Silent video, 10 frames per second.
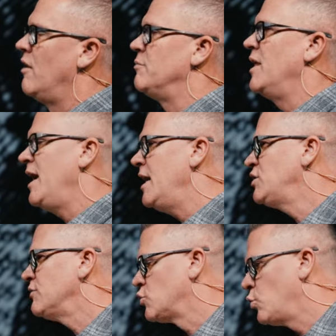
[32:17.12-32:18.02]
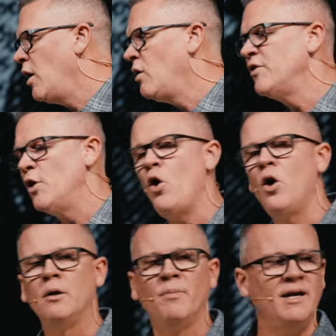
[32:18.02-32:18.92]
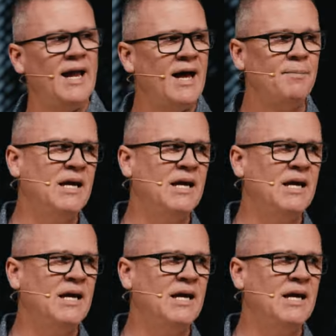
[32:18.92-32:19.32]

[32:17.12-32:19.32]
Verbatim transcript: From the age of 12 and on, my dad,